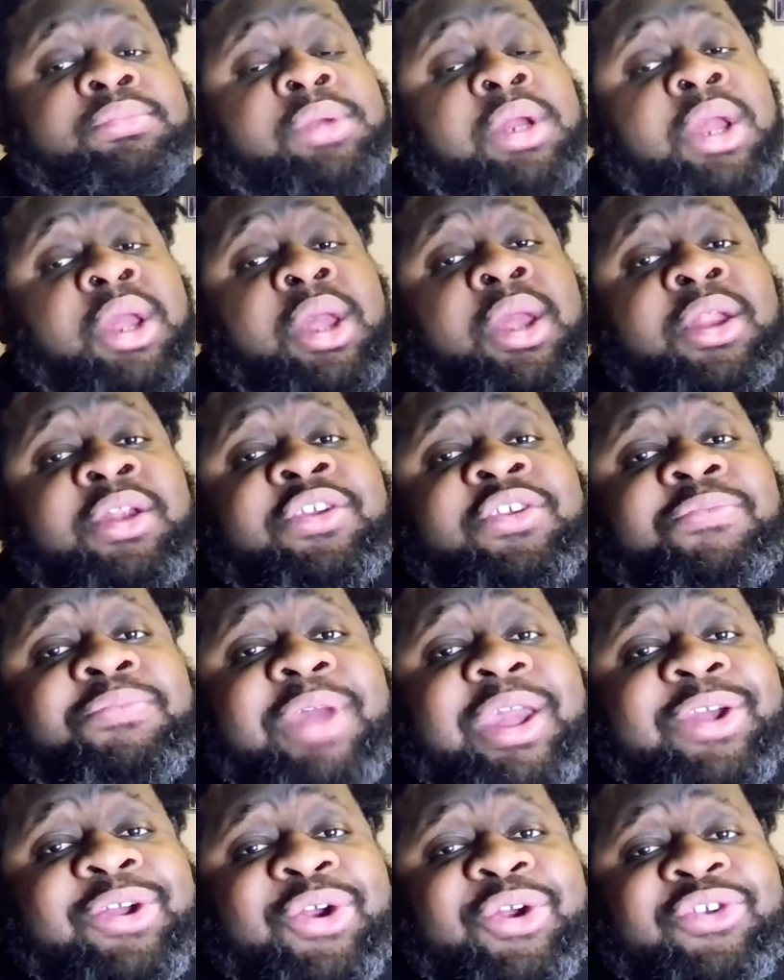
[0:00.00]
to make
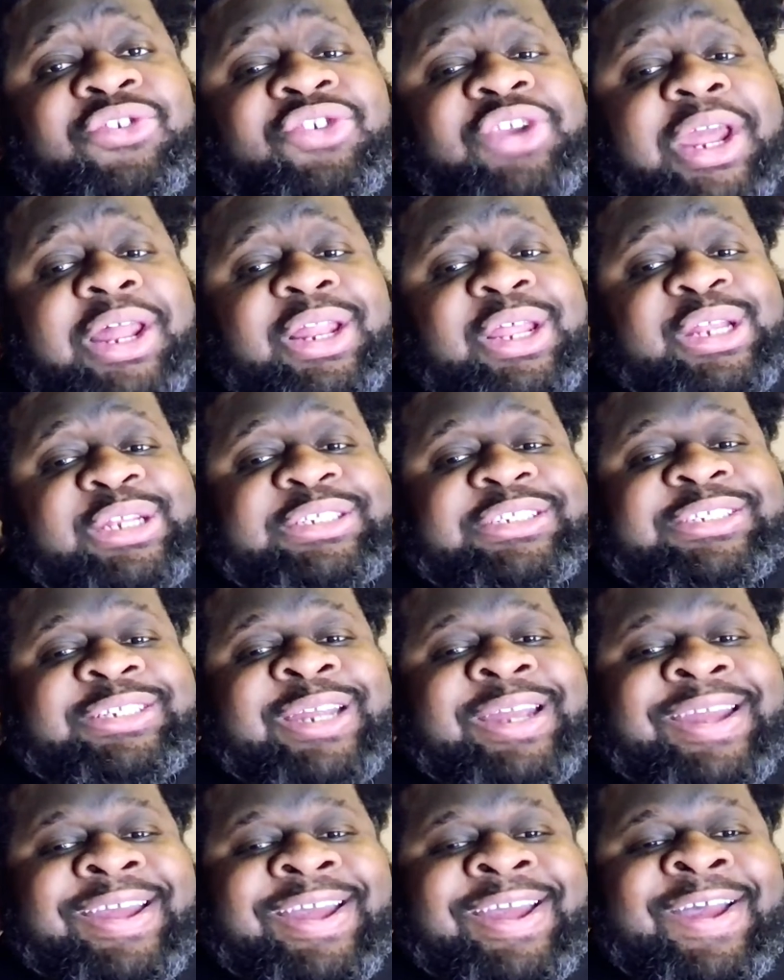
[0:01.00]
her jealous
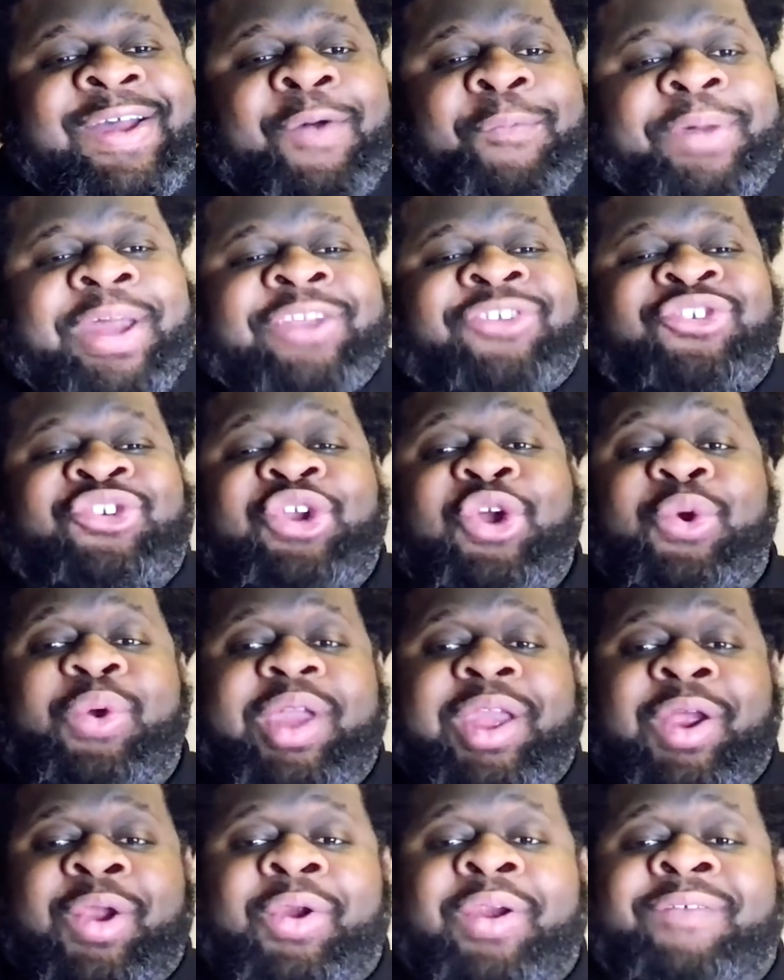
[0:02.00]
by showing
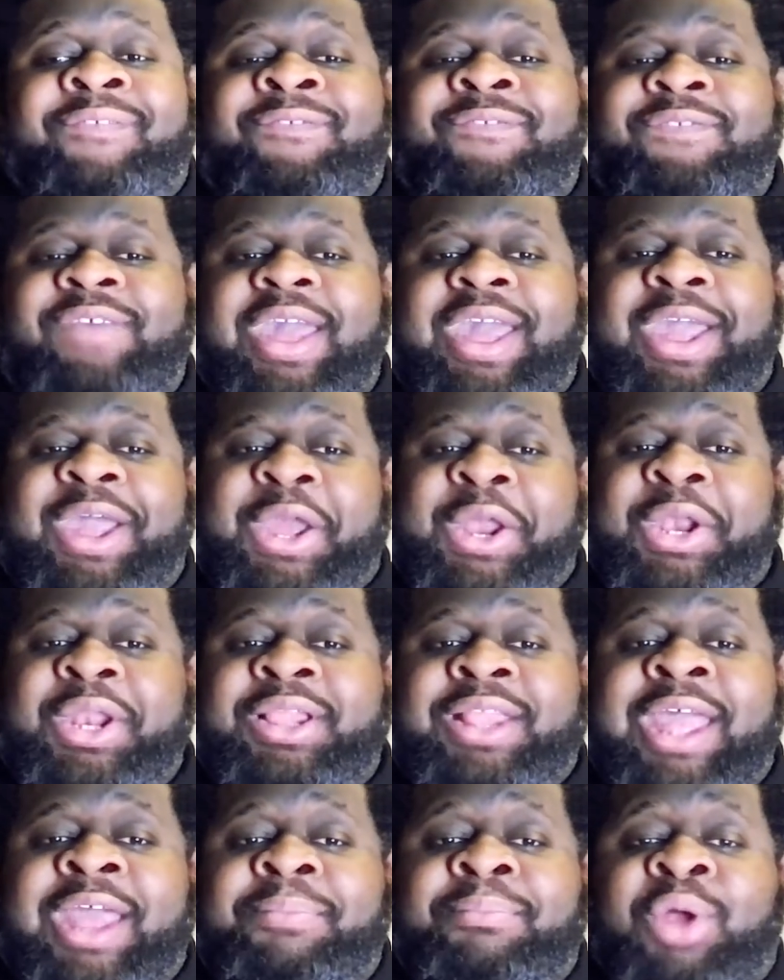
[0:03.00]
her a fan
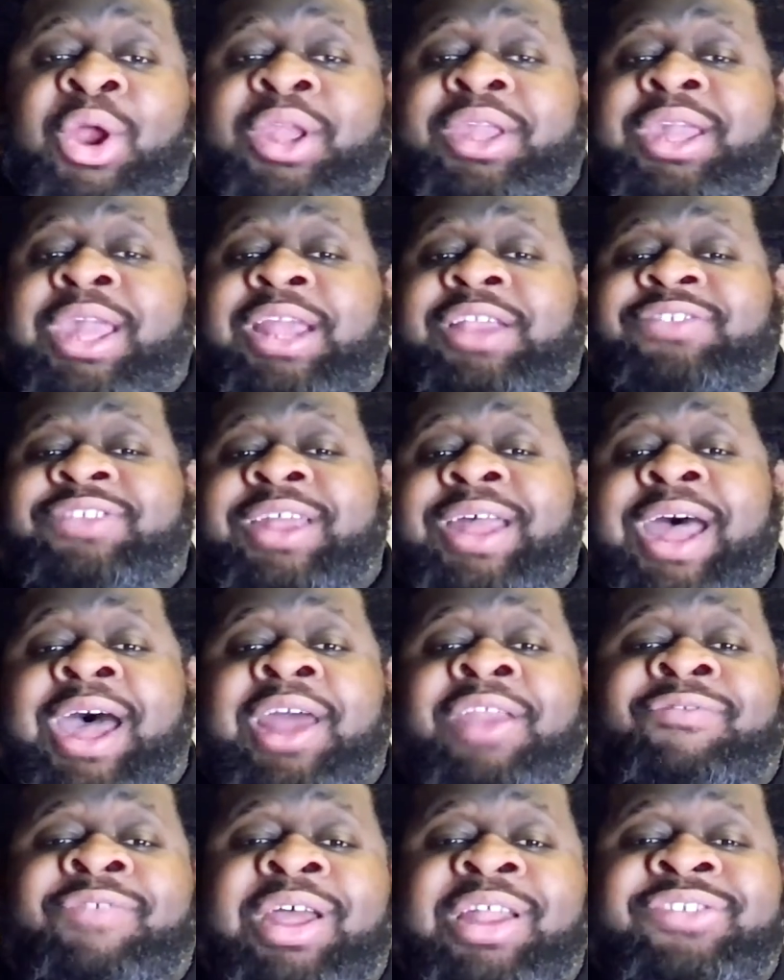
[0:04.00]
that Marchesa
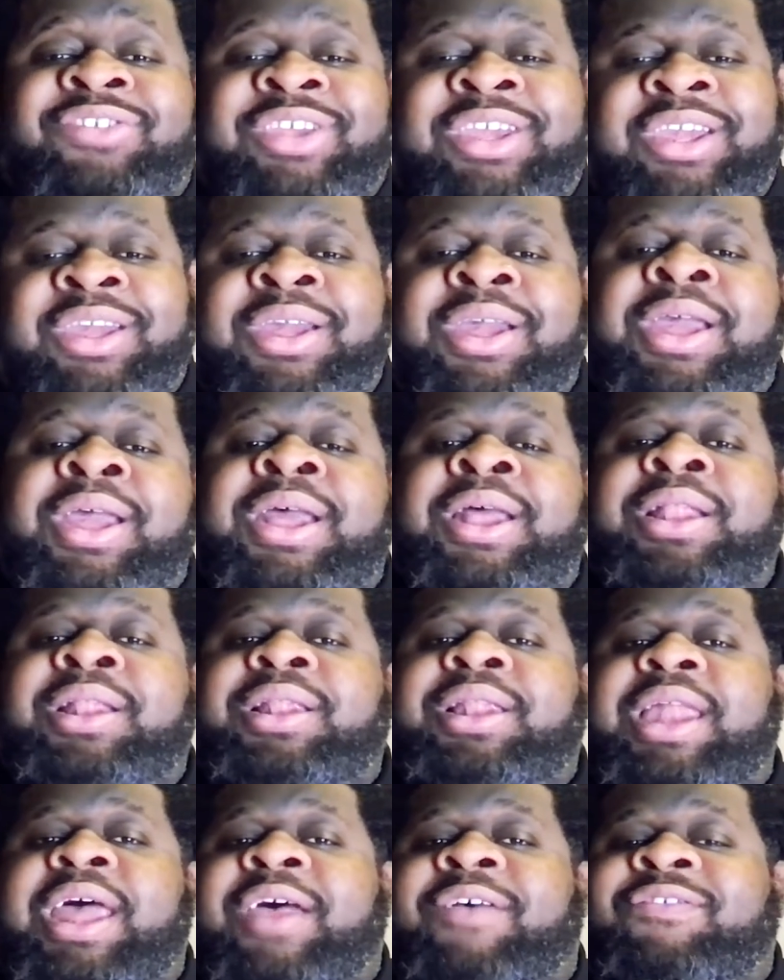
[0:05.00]
Avanti
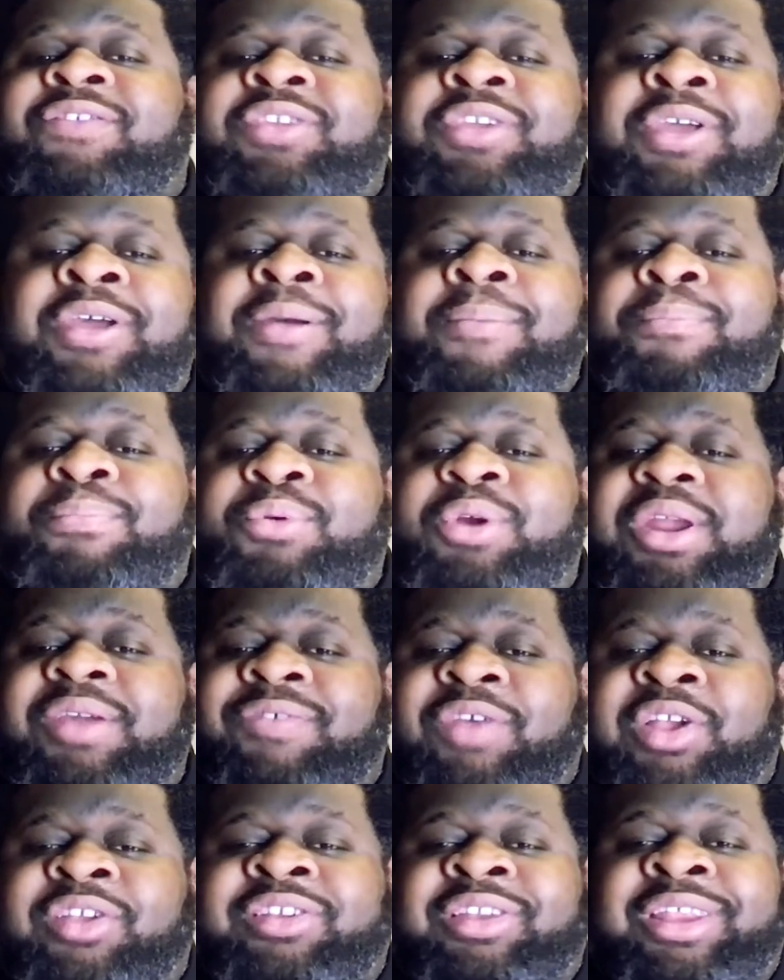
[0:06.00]
left
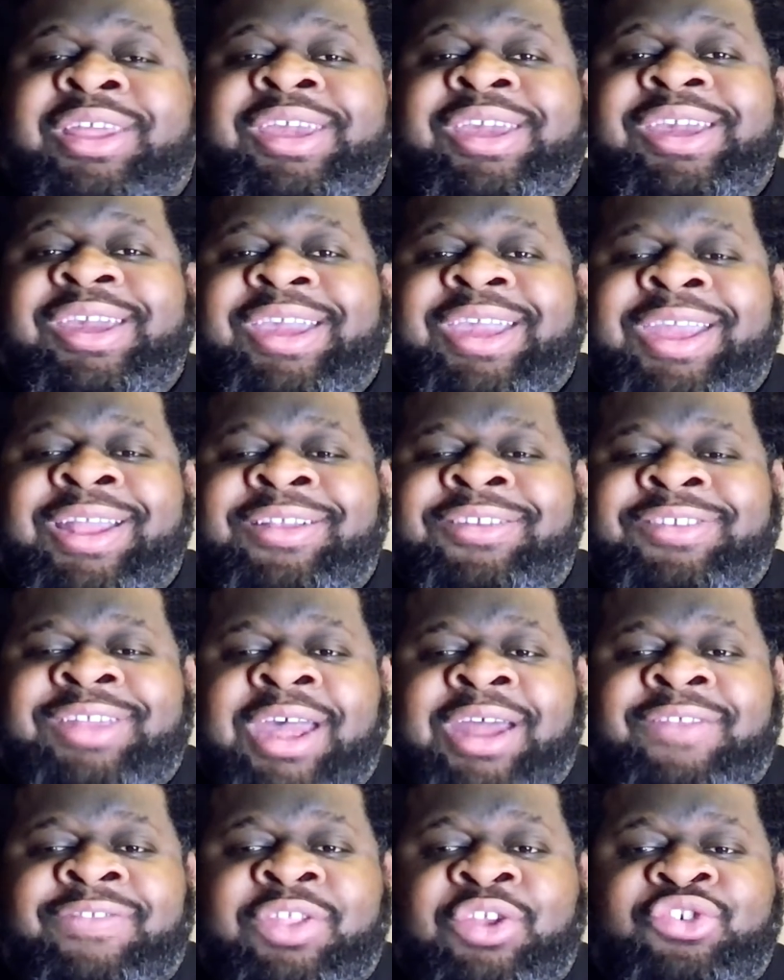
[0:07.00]
previously inside of
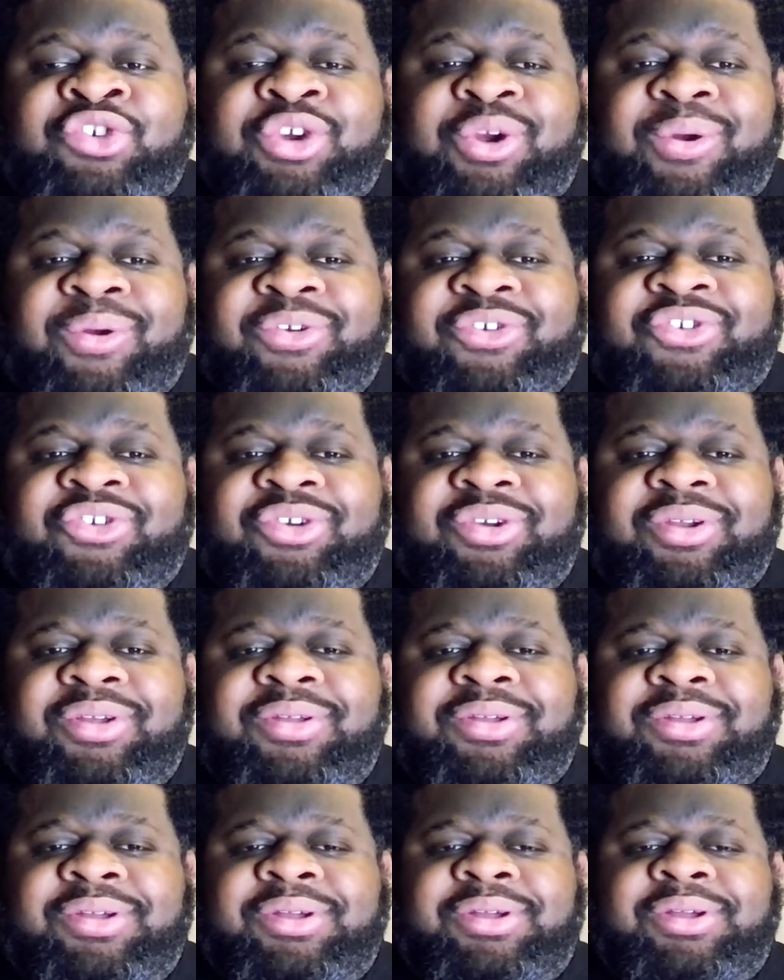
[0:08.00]
the church.
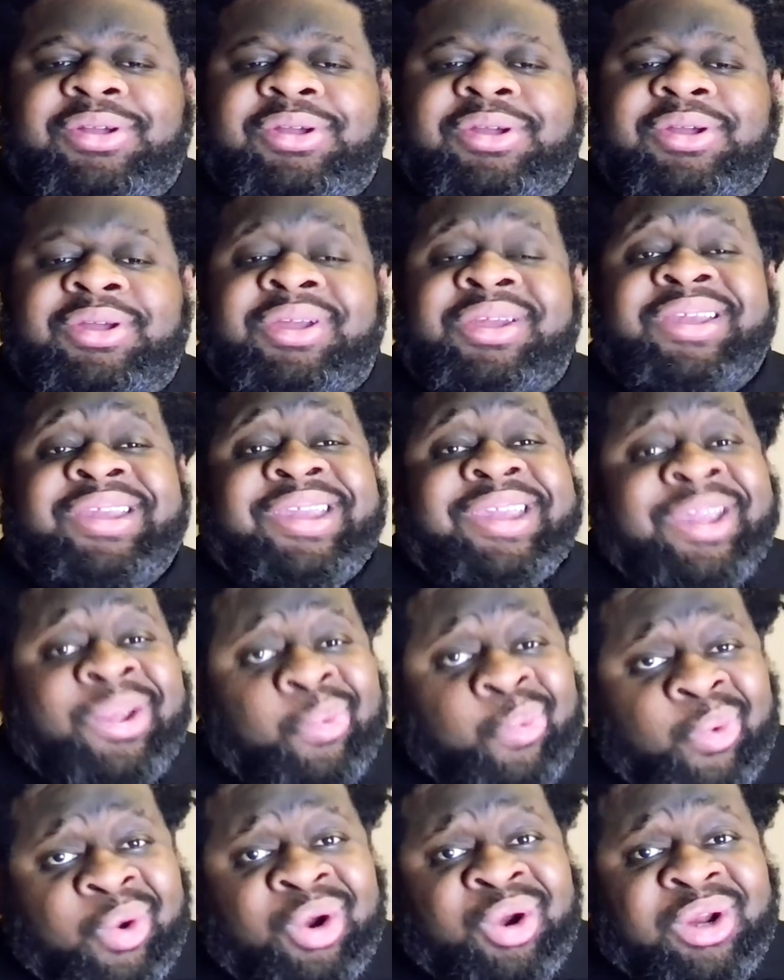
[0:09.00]
It
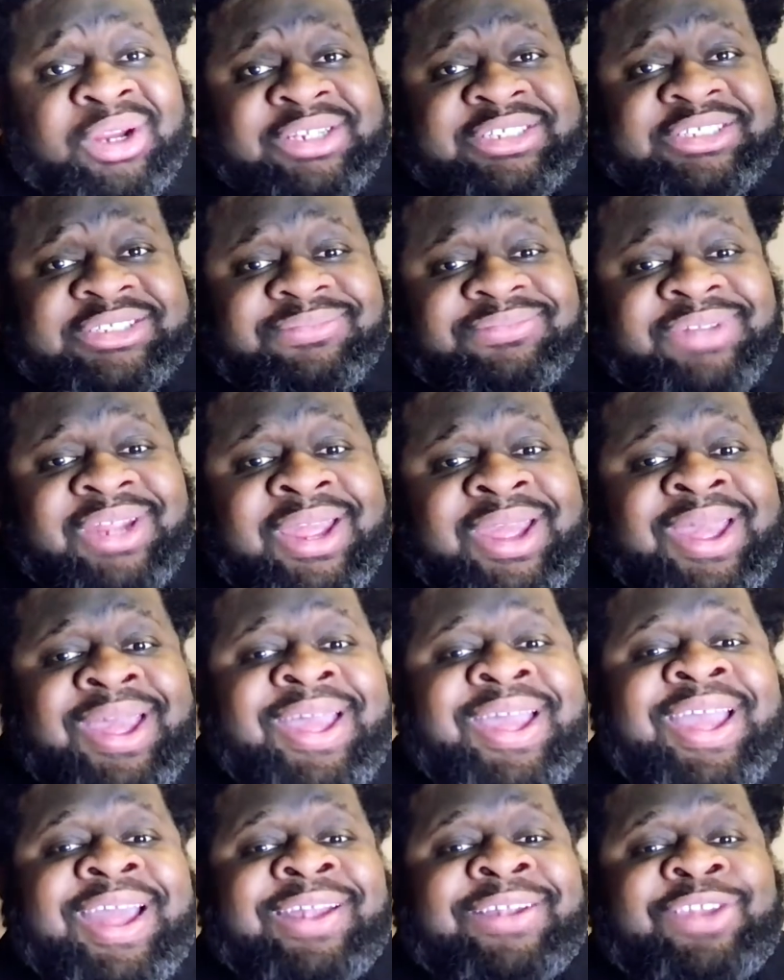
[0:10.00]
works,
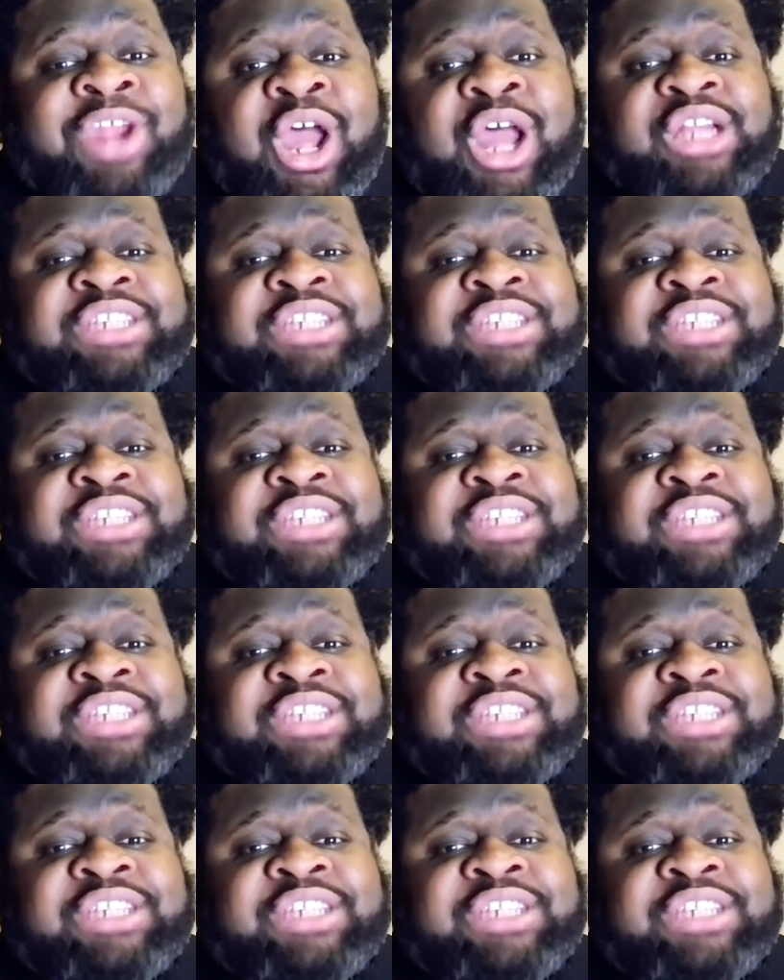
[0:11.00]
and Tosca